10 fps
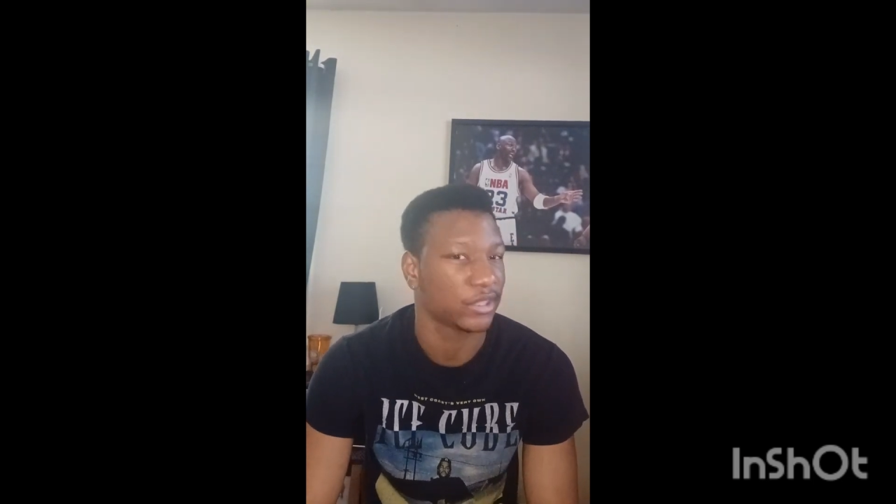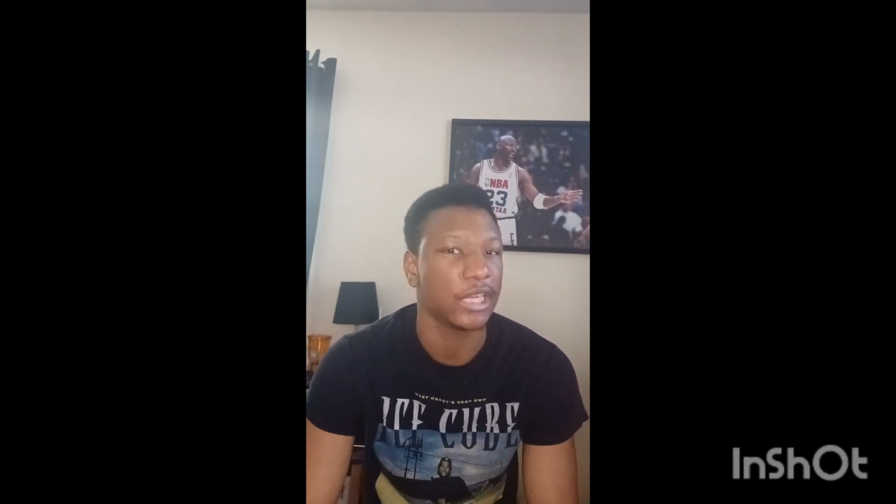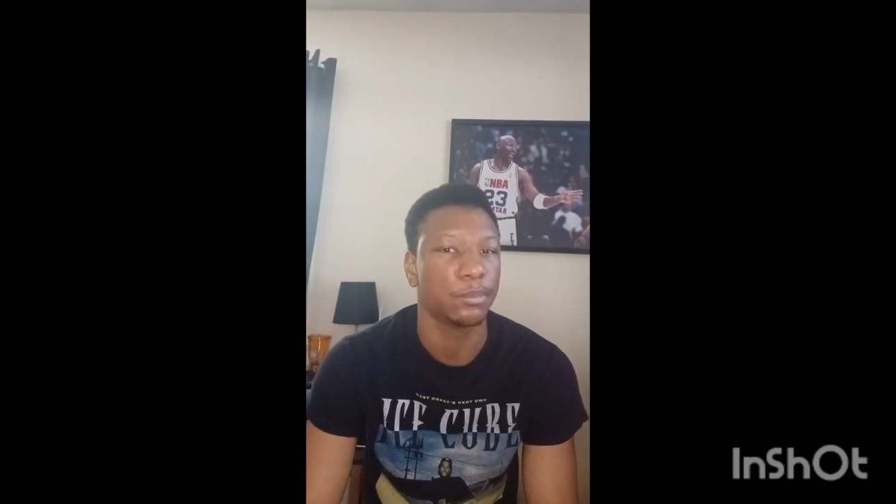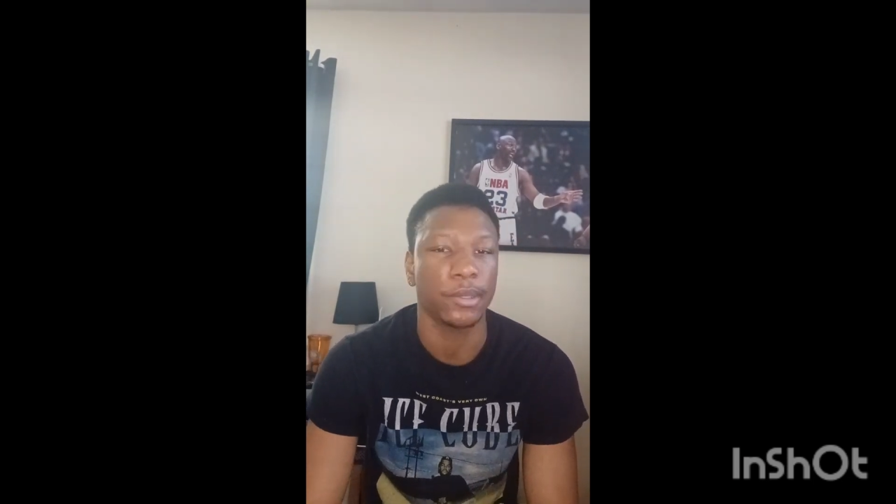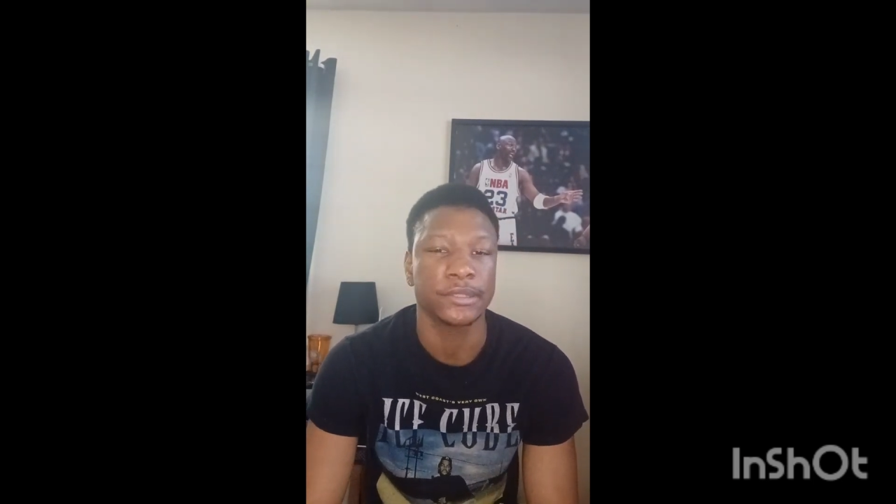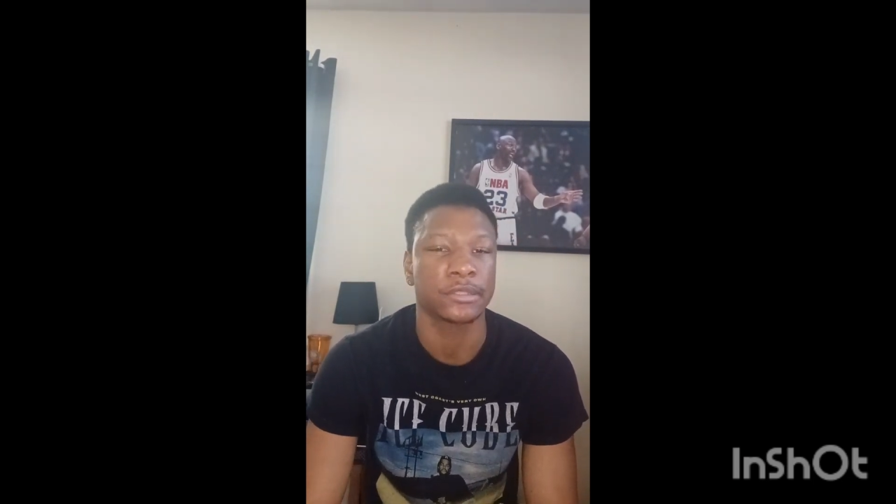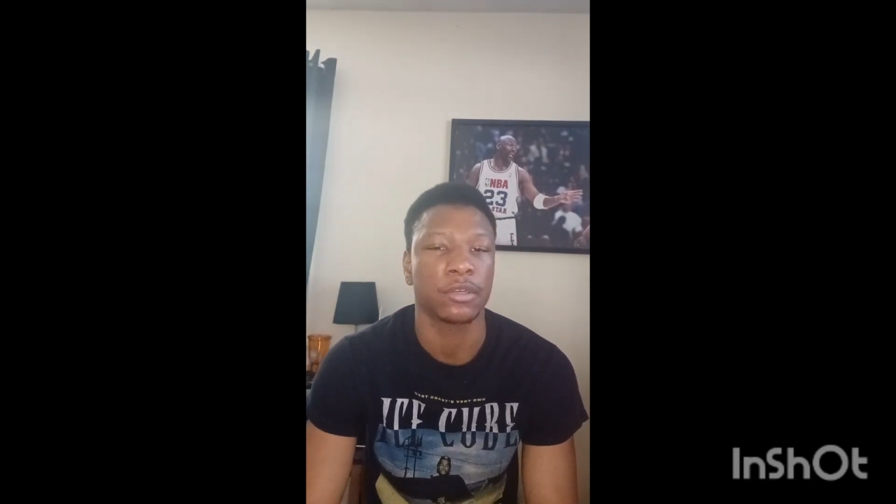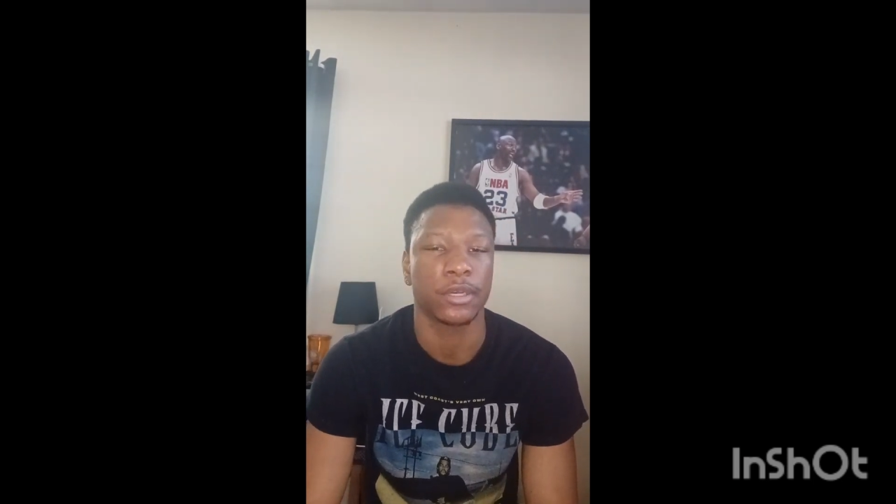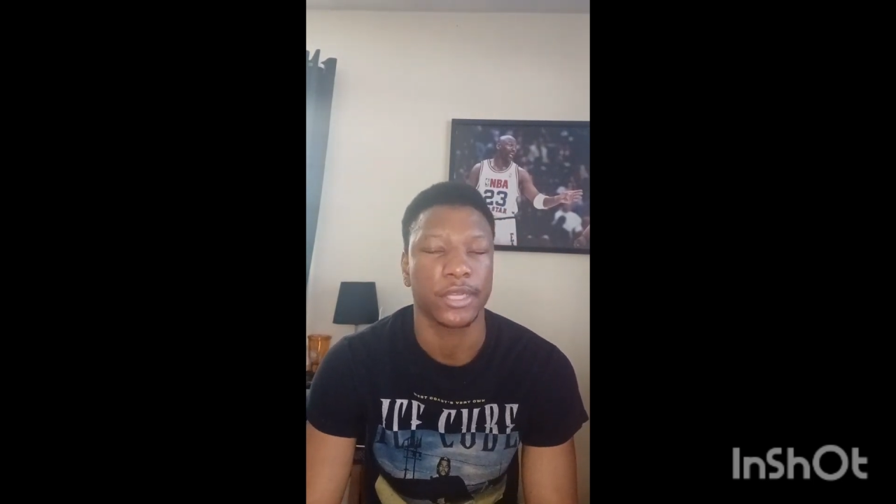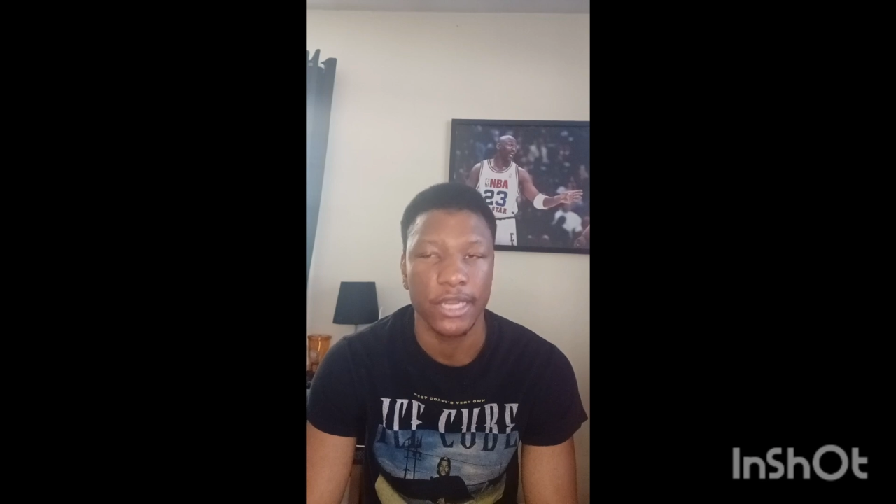Jalen Brunson's
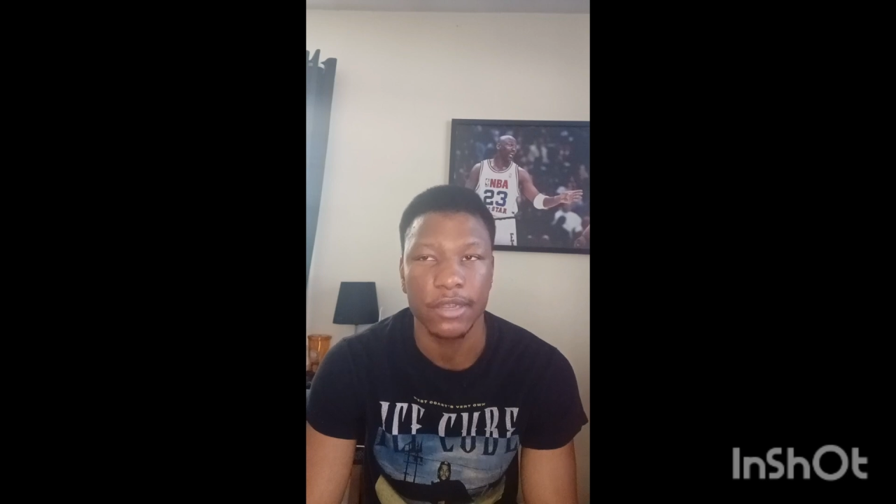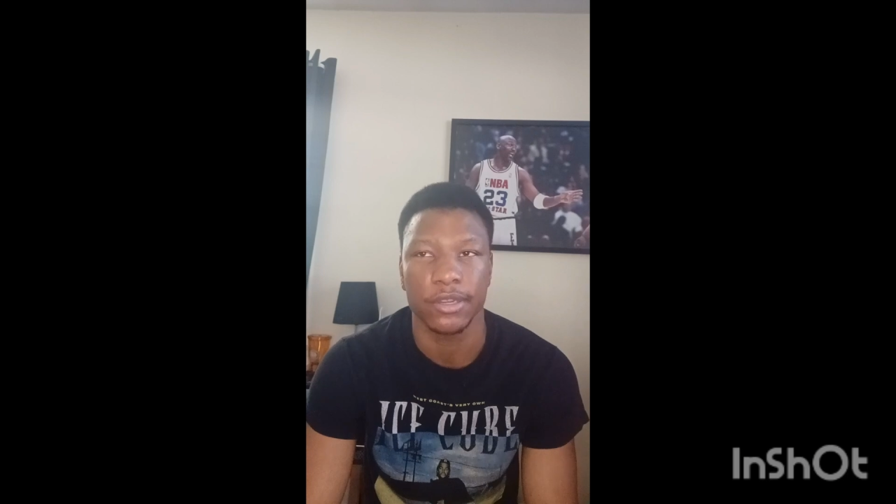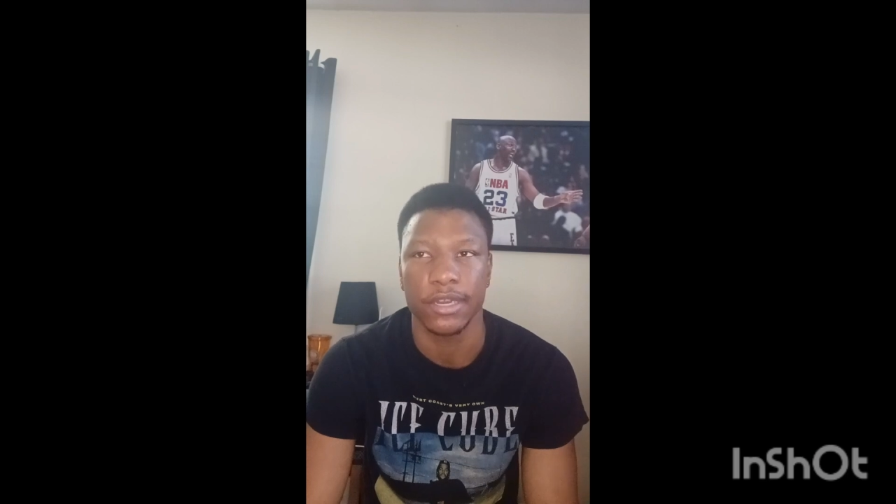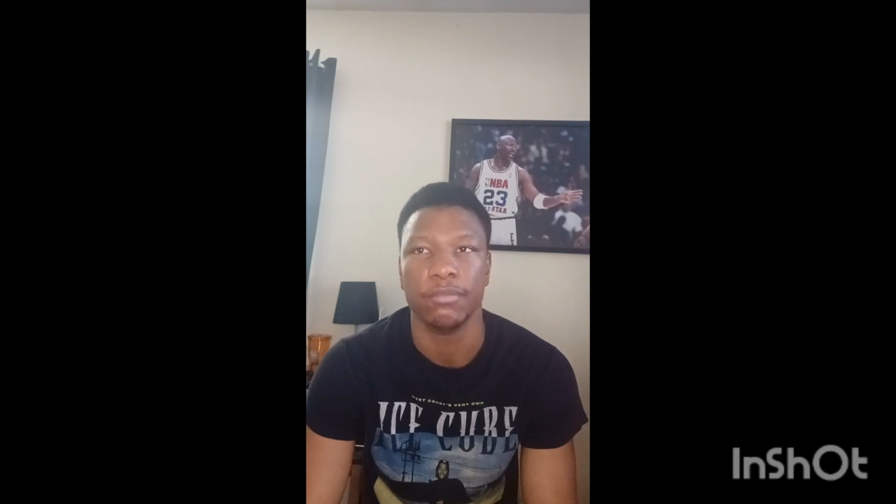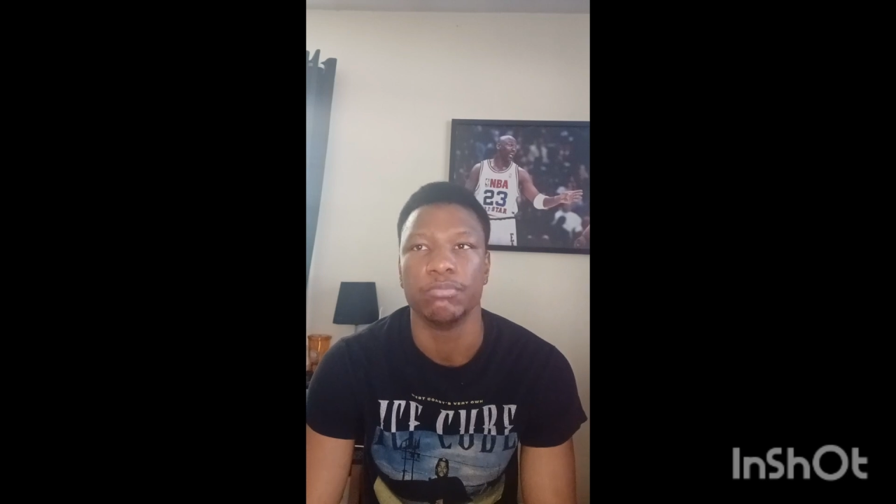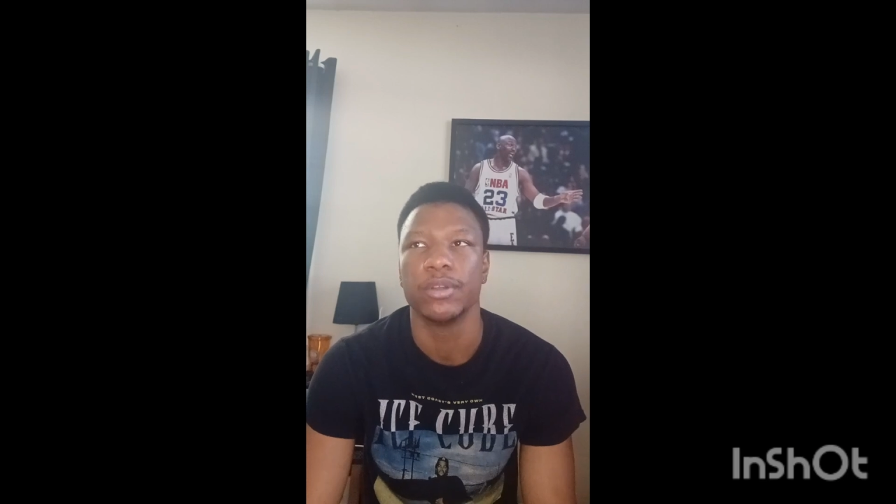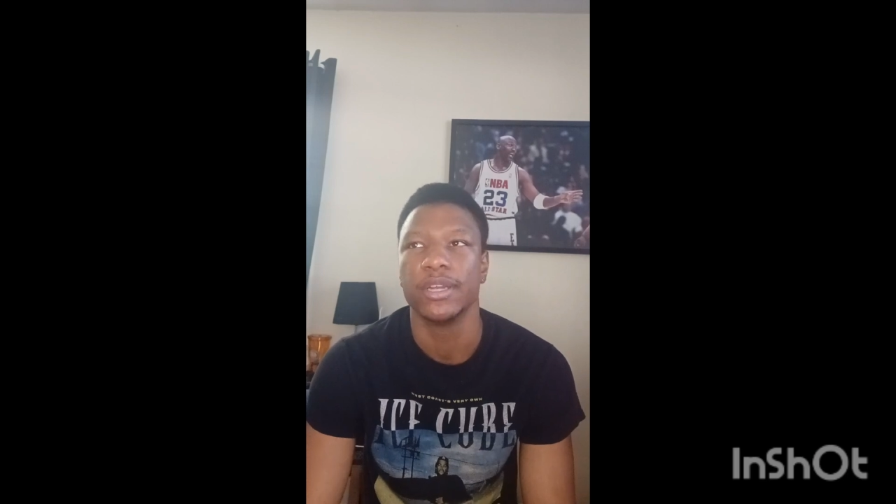going to kill him.